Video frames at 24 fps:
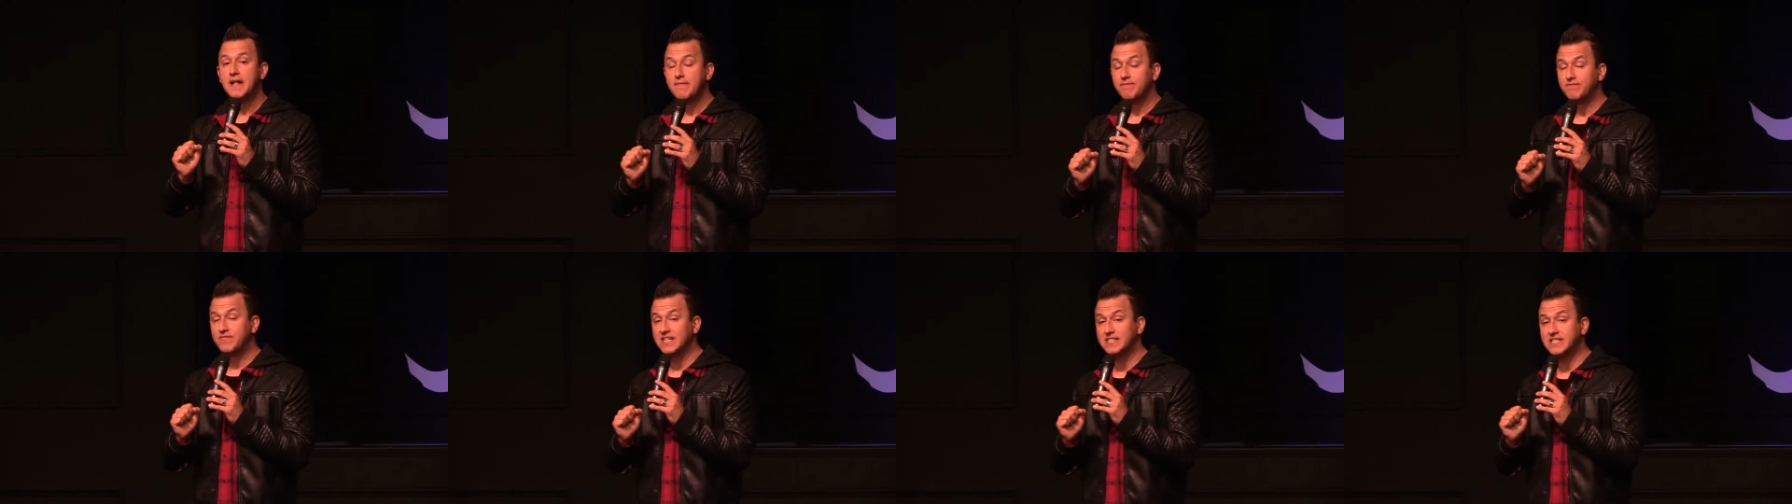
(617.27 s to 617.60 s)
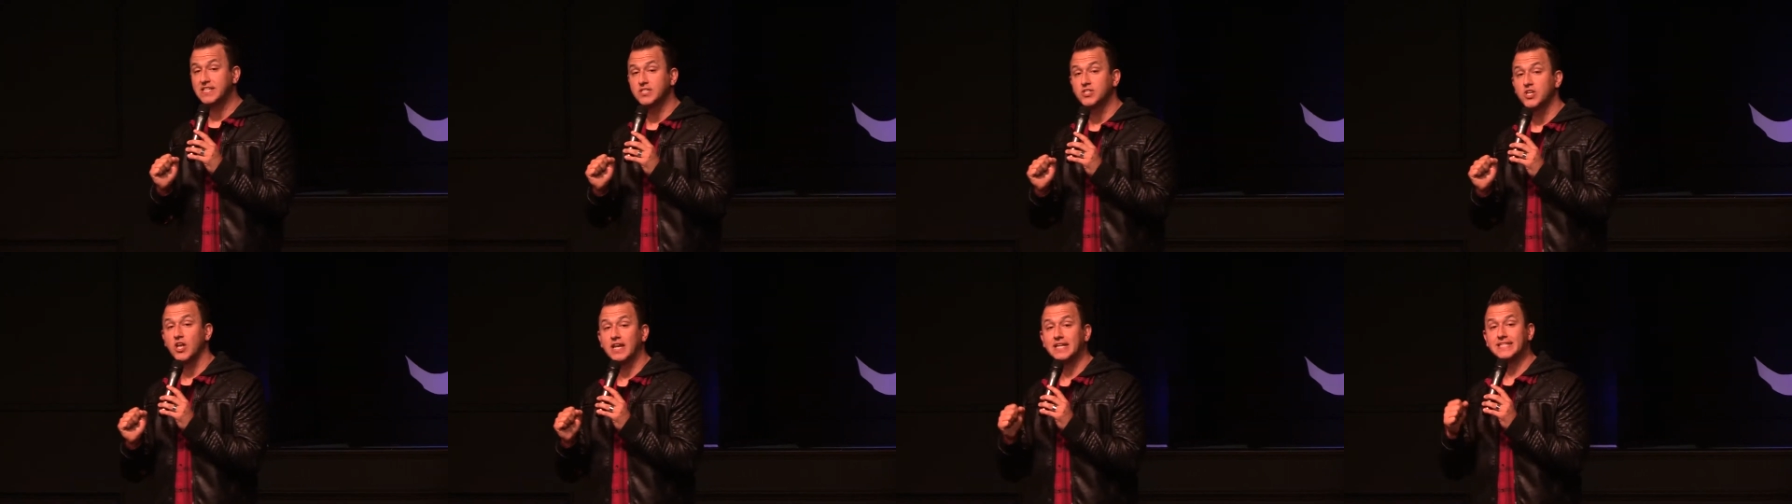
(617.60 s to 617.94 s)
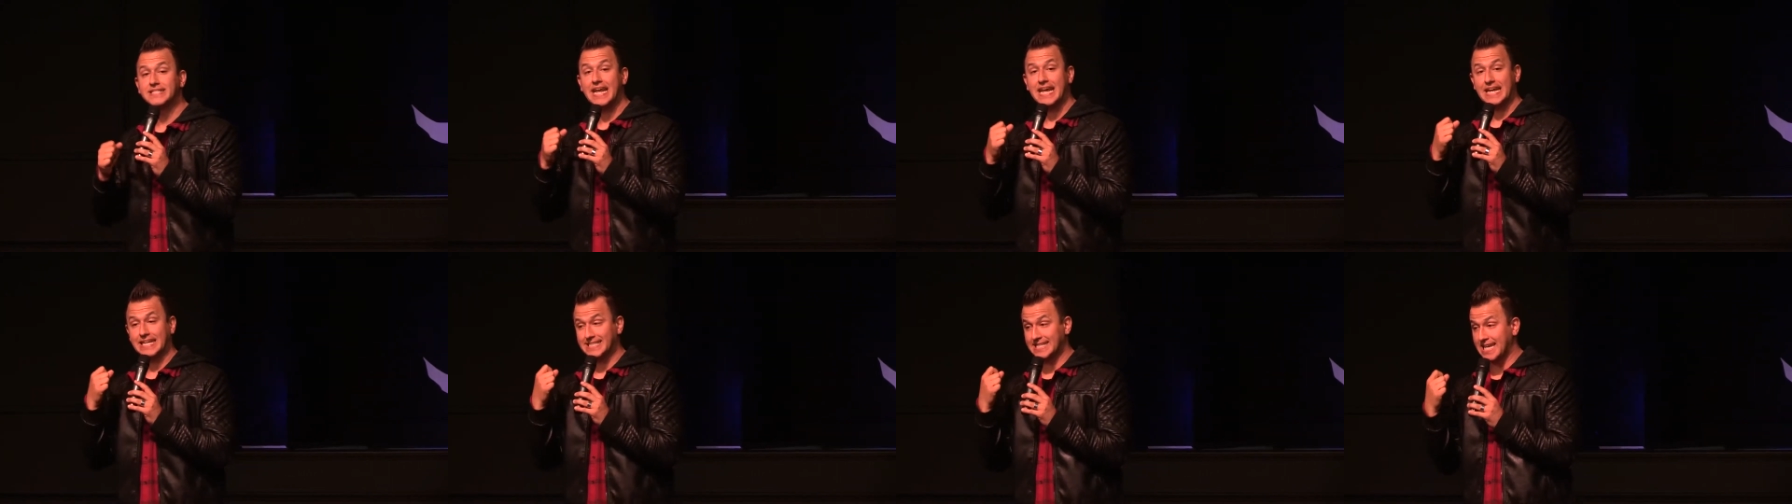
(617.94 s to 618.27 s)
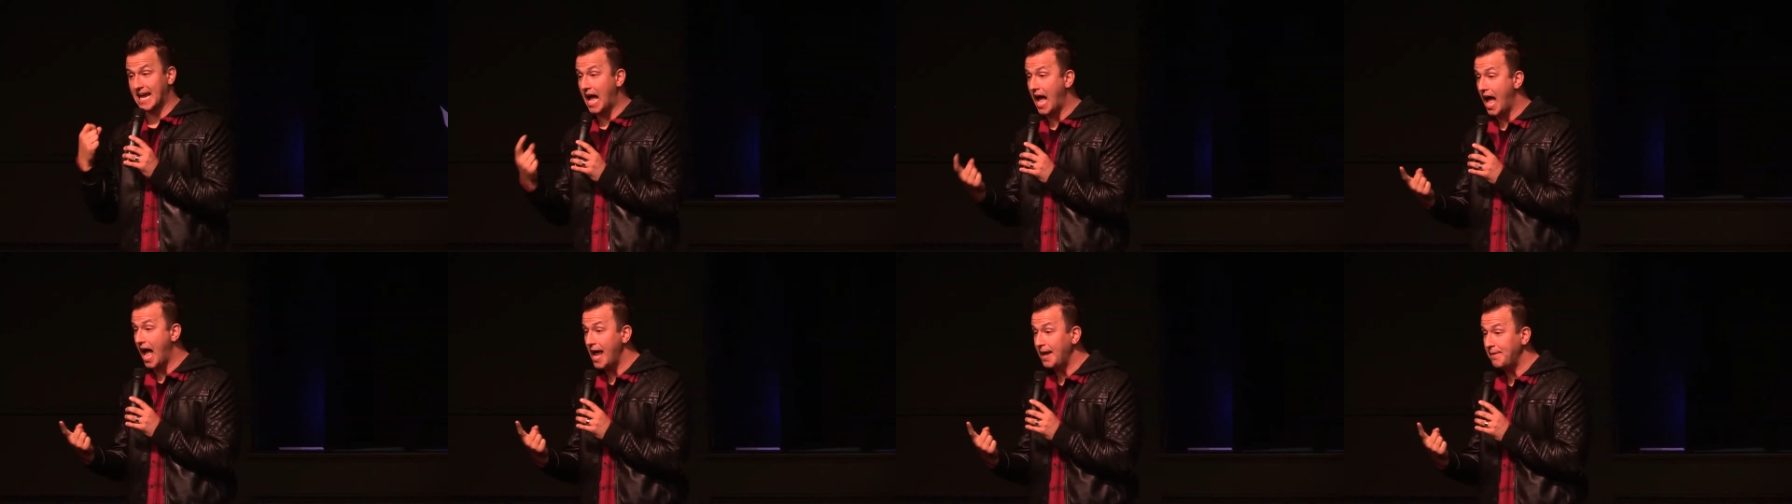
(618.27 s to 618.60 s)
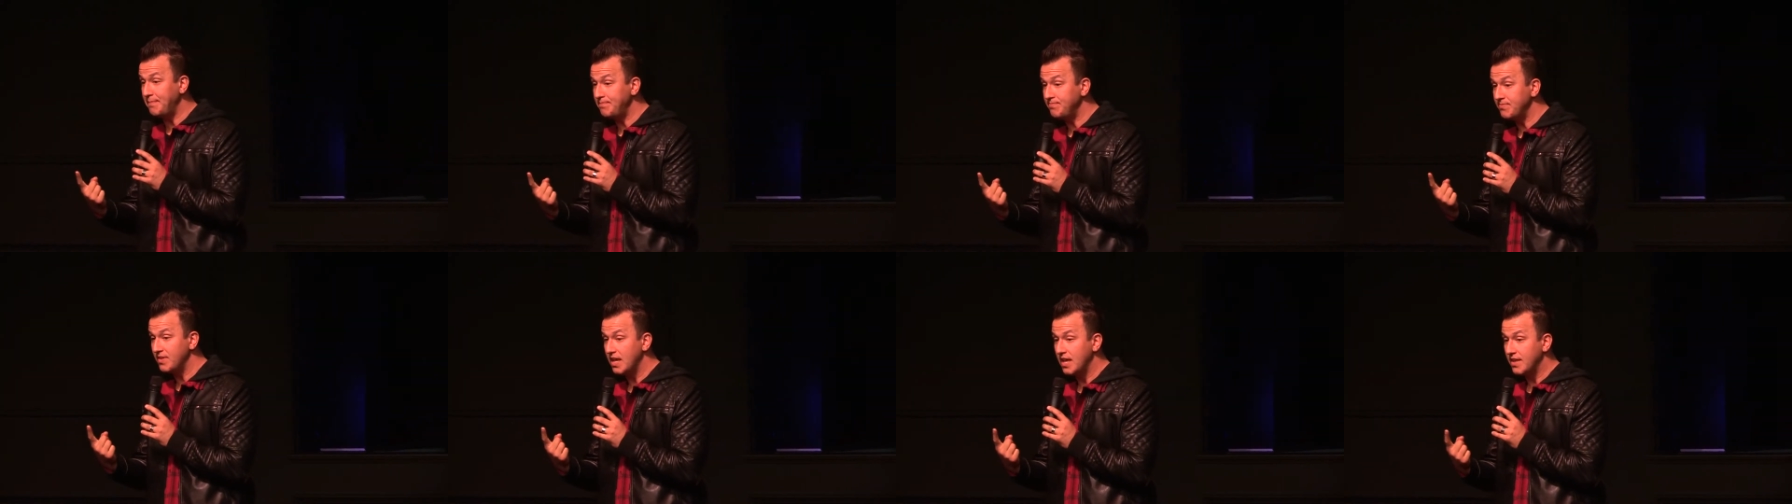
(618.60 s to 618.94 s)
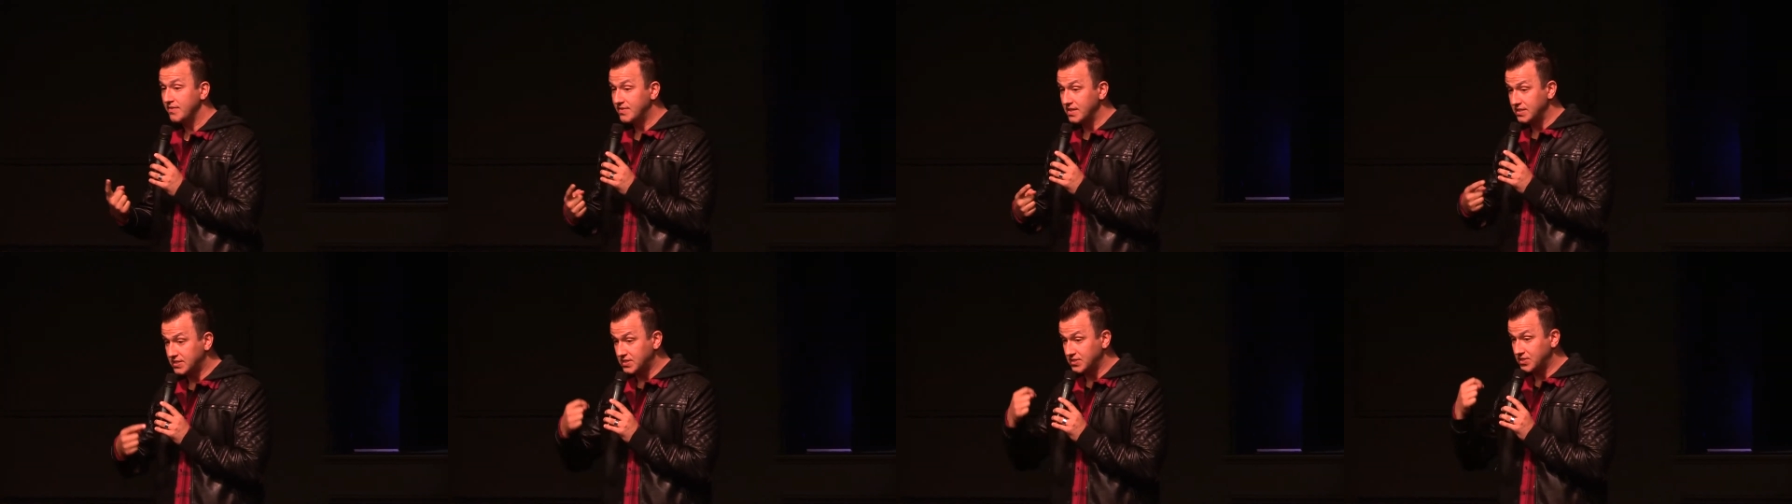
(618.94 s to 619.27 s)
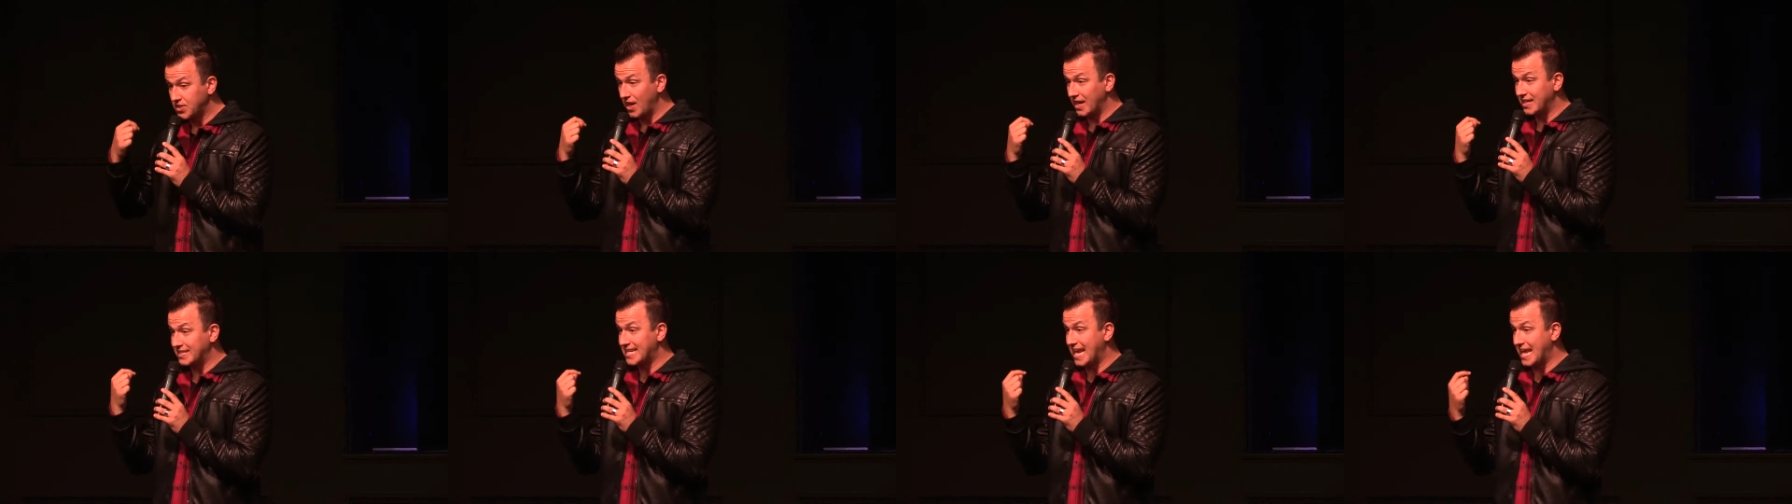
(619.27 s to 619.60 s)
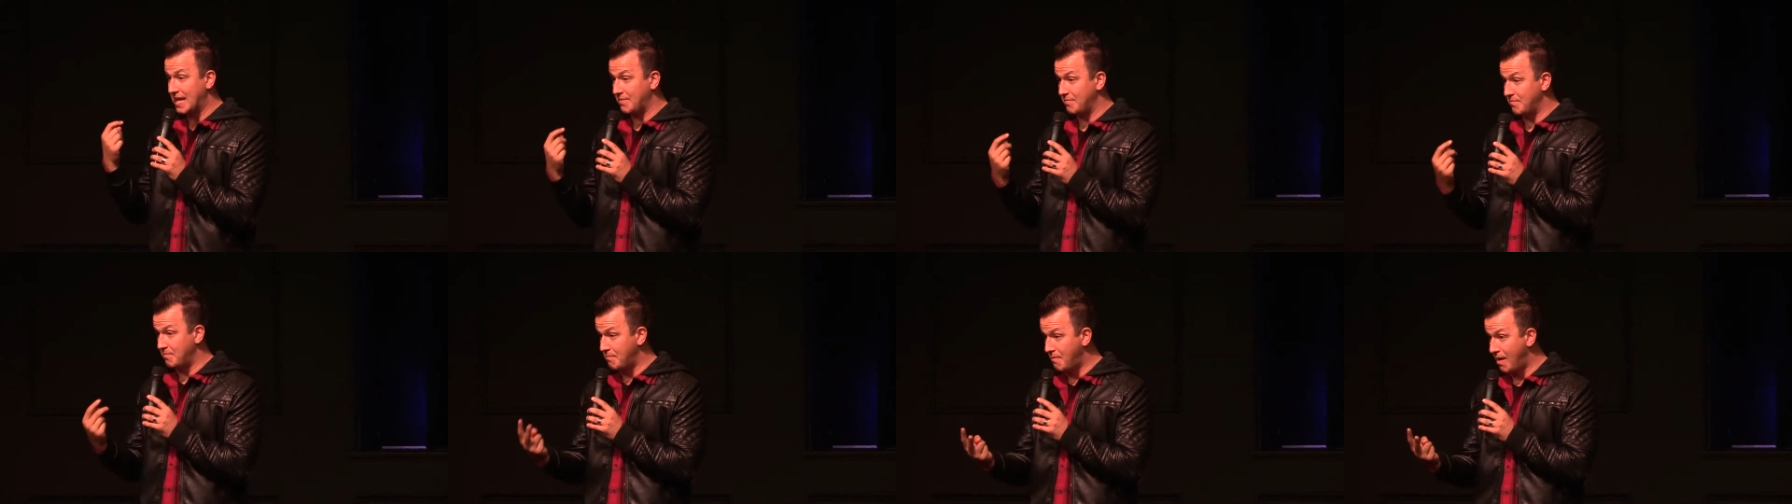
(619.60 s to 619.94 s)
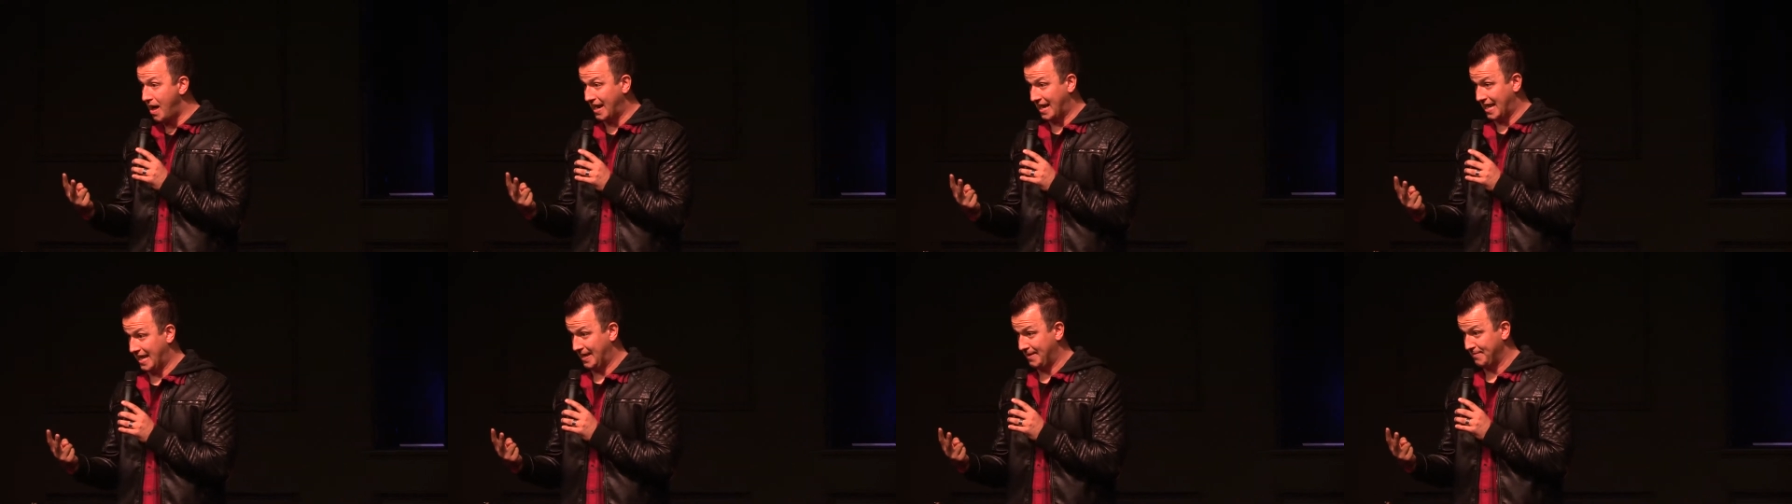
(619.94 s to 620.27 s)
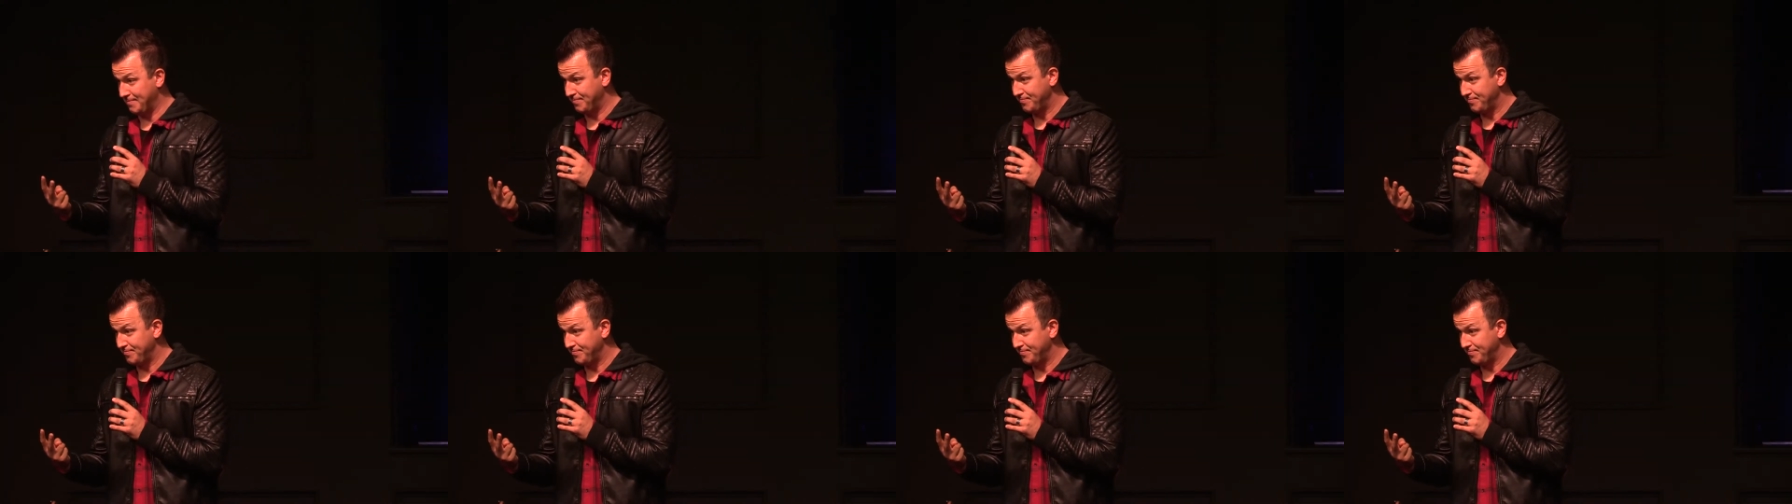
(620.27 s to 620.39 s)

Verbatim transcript: This is going to take time. This is going to take money.